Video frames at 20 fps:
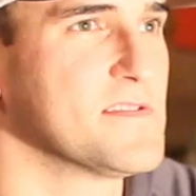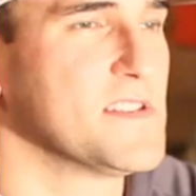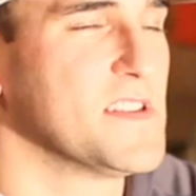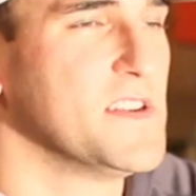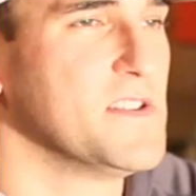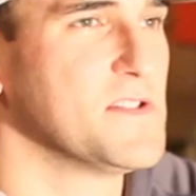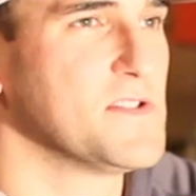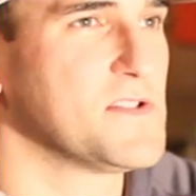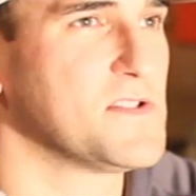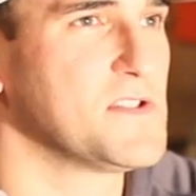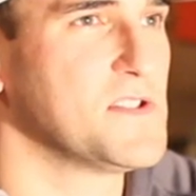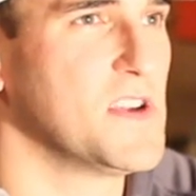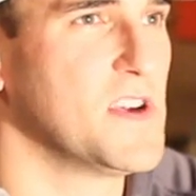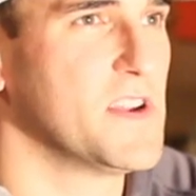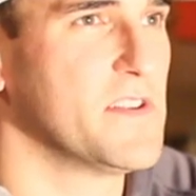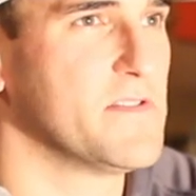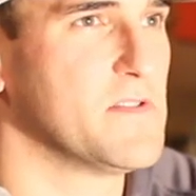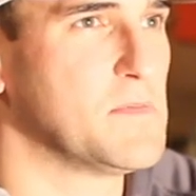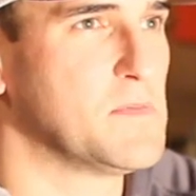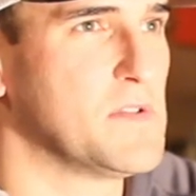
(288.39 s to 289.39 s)
is a stud
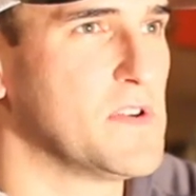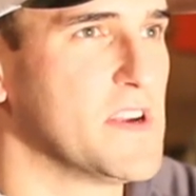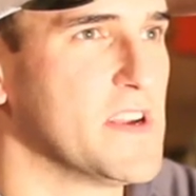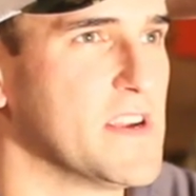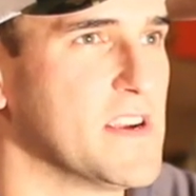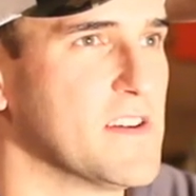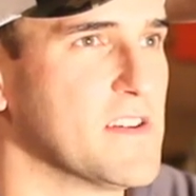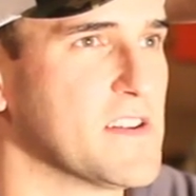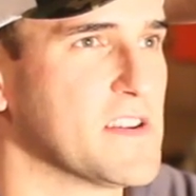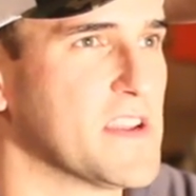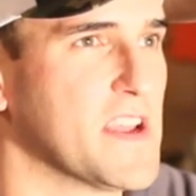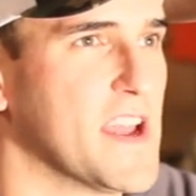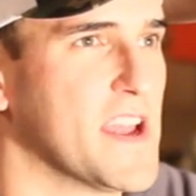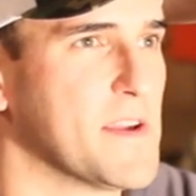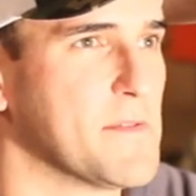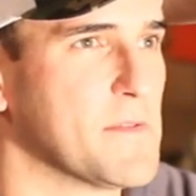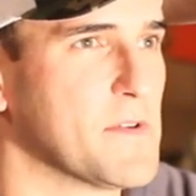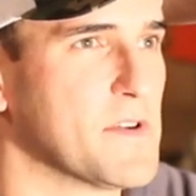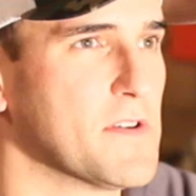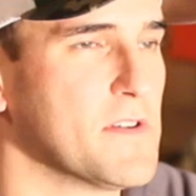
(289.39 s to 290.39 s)
of a player, a
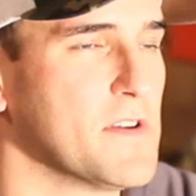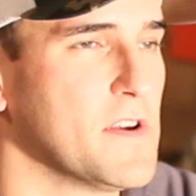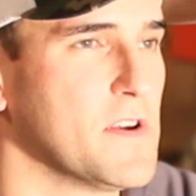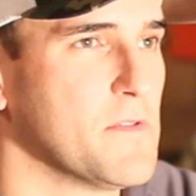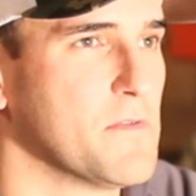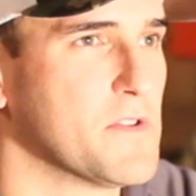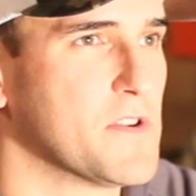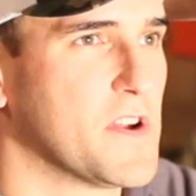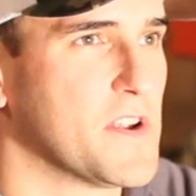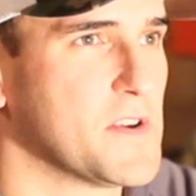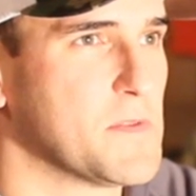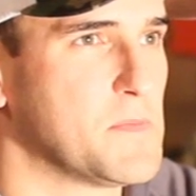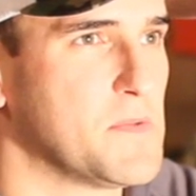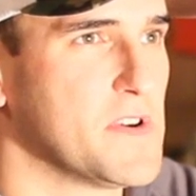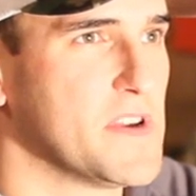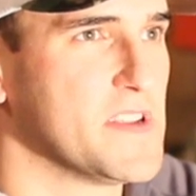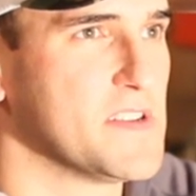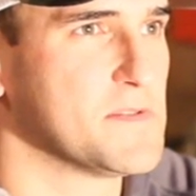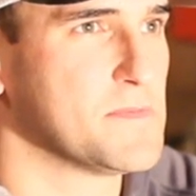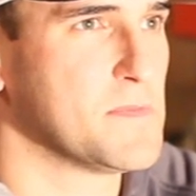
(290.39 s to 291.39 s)
gamer. Went on to
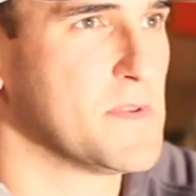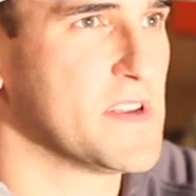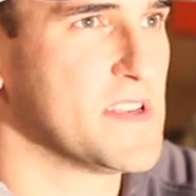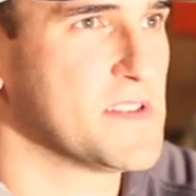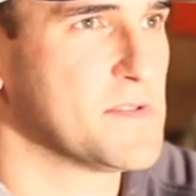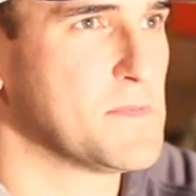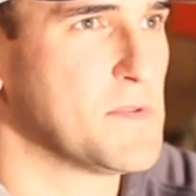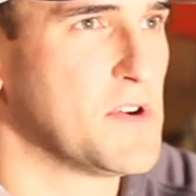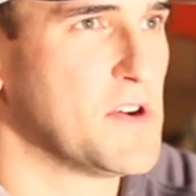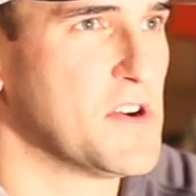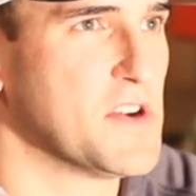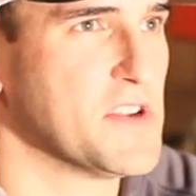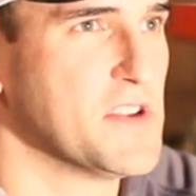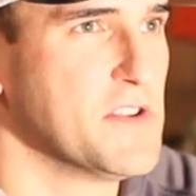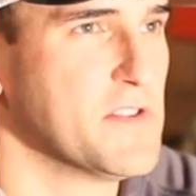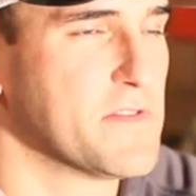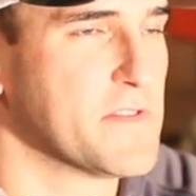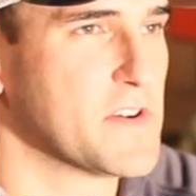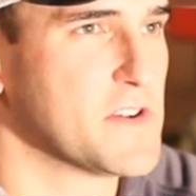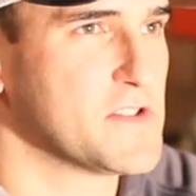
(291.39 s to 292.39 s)
play his baseball at
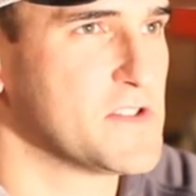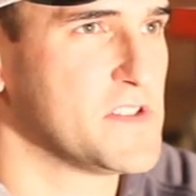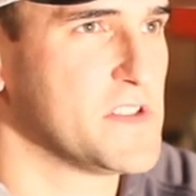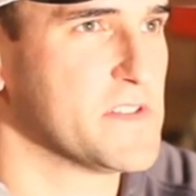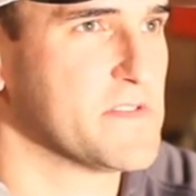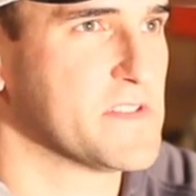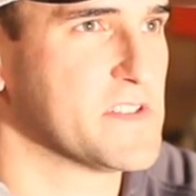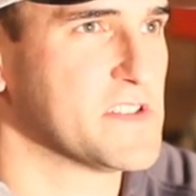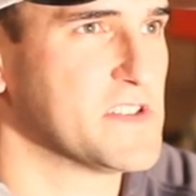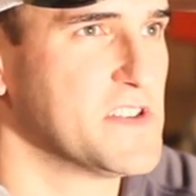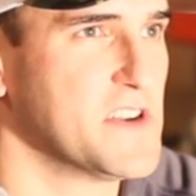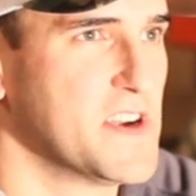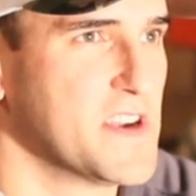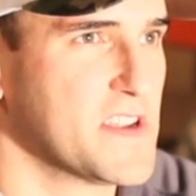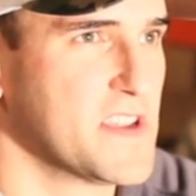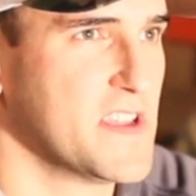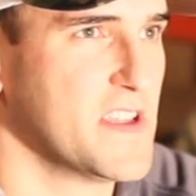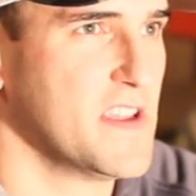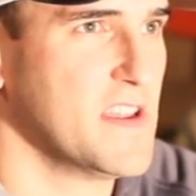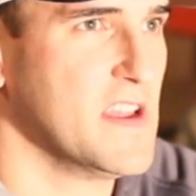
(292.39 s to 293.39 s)
University of
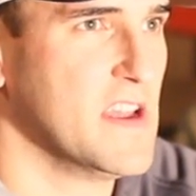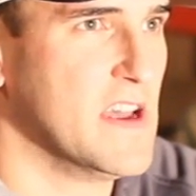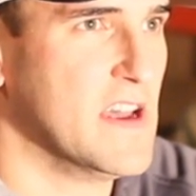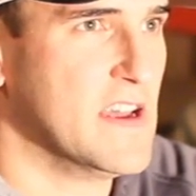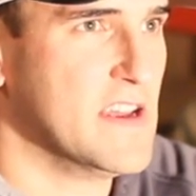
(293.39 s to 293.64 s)
Kentucky.